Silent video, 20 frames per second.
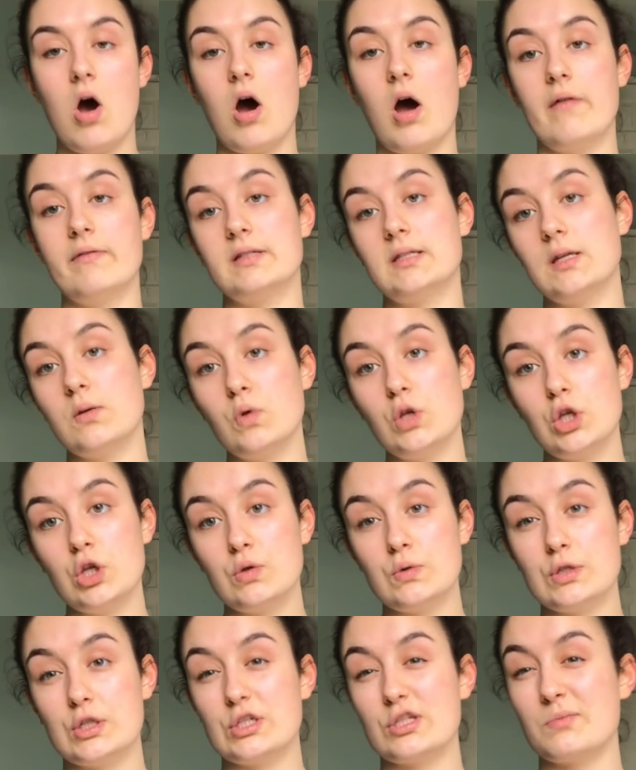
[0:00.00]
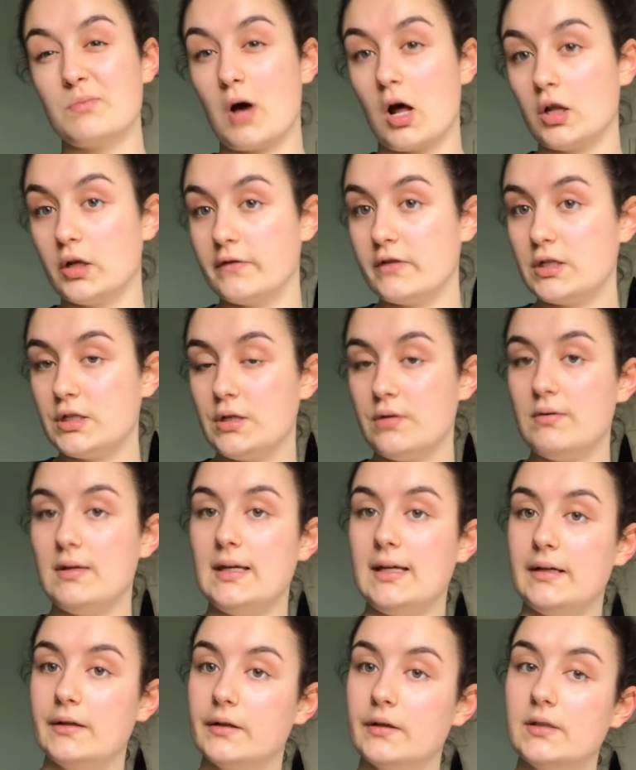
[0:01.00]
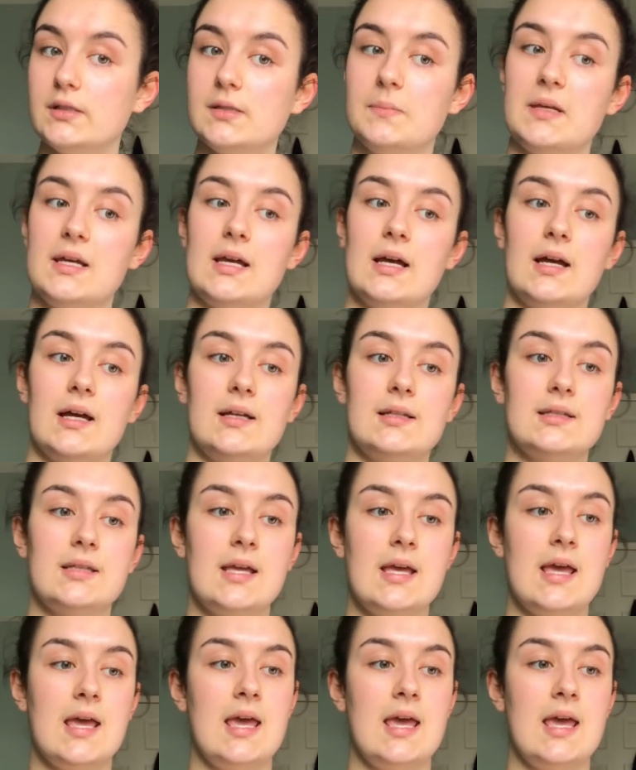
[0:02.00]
obviously we use the smaller of the 2 needles because